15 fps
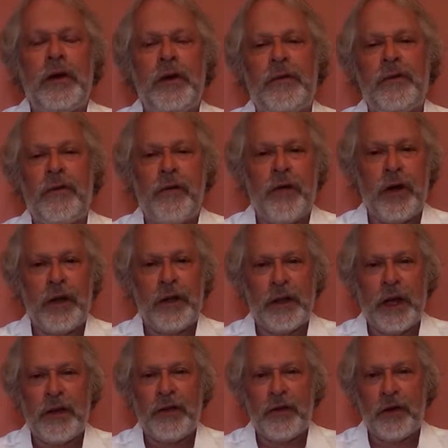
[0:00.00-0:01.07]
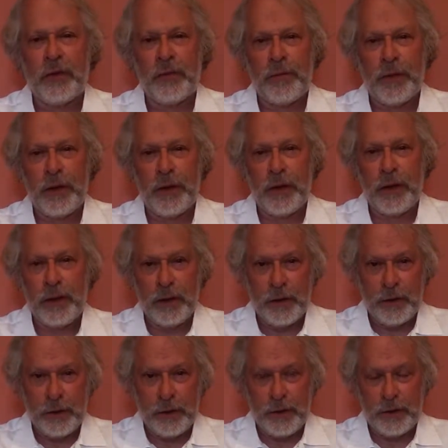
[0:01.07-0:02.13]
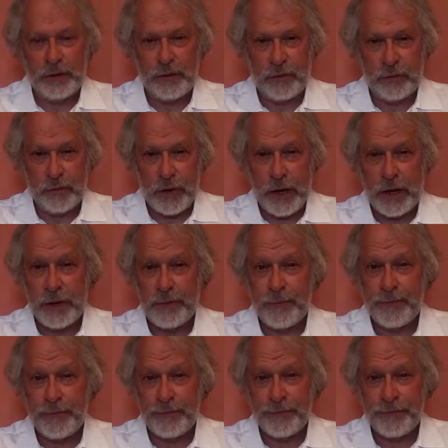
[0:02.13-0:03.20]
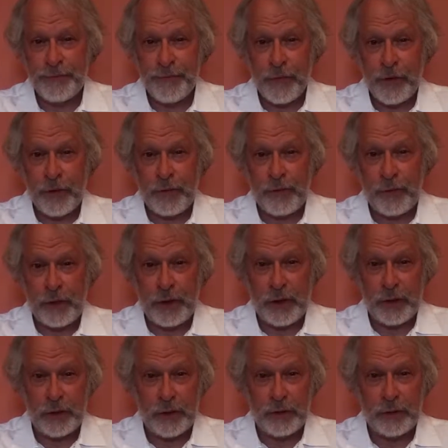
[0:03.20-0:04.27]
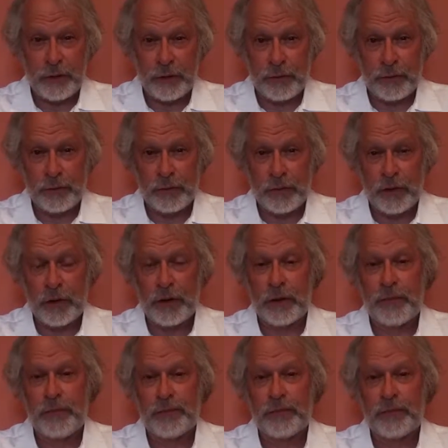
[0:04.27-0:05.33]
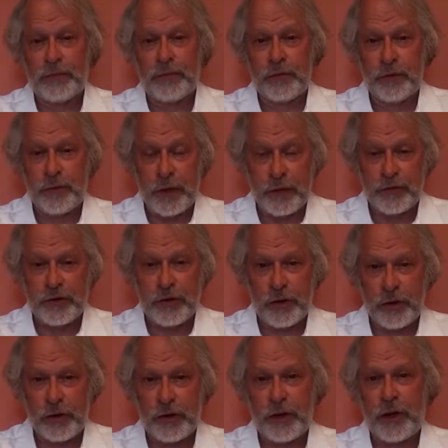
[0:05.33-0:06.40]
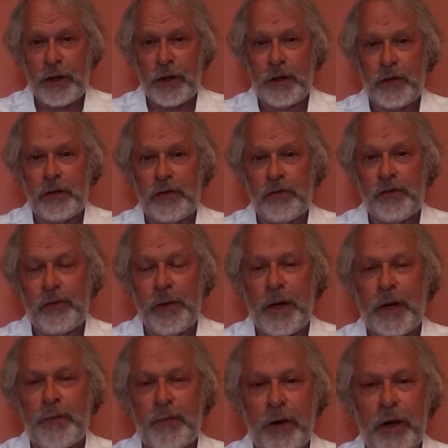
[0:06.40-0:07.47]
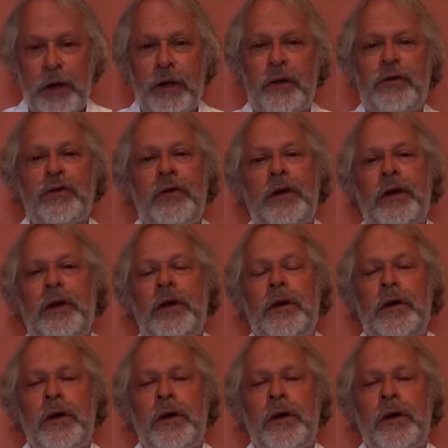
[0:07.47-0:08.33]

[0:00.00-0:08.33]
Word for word: infrared light therapy into the brain for healing uh, dementia and traumatic brain injury.